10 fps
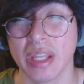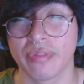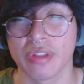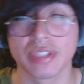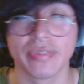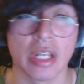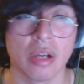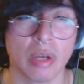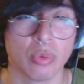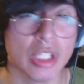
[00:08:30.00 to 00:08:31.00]
for this
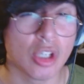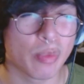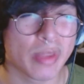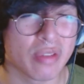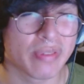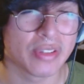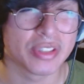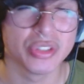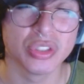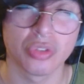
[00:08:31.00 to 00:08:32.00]
video. I really hope that you found
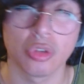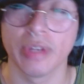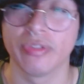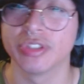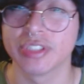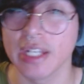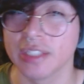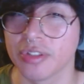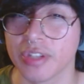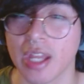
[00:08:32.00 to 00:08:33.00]
this useful. If you stayed
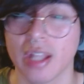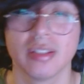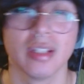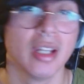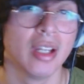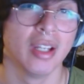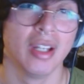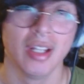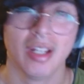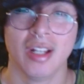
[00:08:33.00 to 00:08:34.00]
until the end,
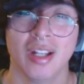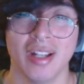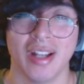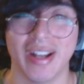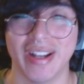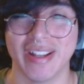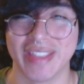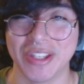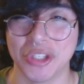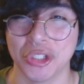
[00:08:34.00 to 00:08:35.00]

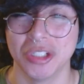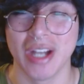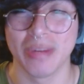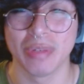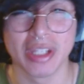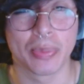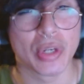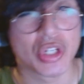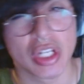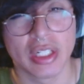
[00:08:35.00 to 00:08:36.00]
thank you. I really
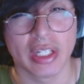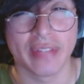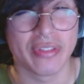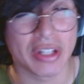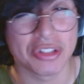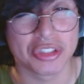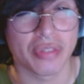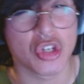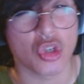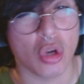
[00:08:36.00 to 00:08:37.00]
appreciate it. If you found
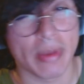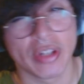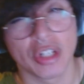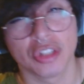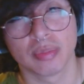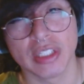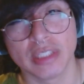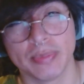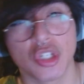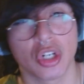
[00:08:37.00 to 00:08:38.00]
yourself enjoying my videos,
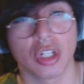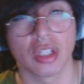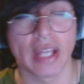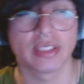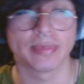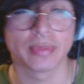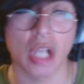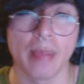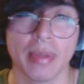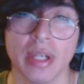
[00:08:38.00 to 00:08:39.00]
please be sure to like,
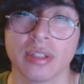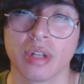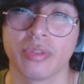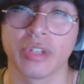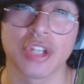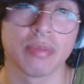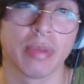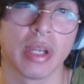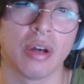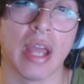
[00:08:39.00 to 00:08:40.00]
subscribe, hit the notification
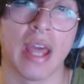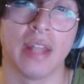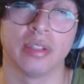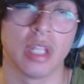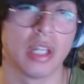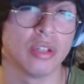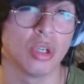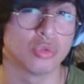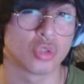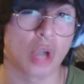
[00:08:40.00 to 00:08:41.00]
bell, and then
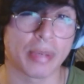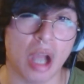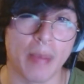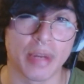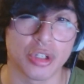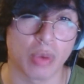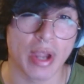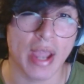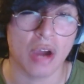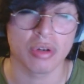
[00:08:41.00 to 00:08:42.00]
drop a comment on your
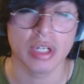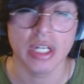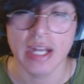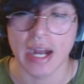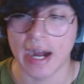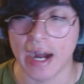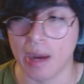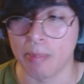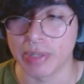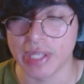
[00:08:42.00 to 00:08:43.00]
way out.
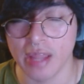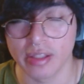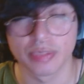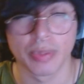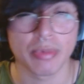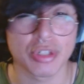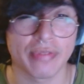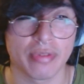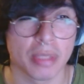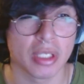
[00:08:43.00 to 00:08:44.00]
But yeah, that's pretty much it
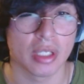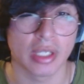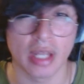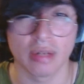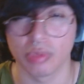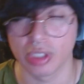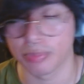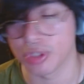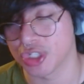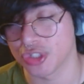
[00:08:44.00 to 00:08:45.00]
for me. Again, really
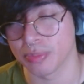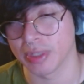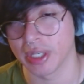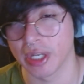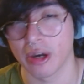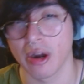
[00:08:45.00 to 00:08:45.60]
appreciate you being here.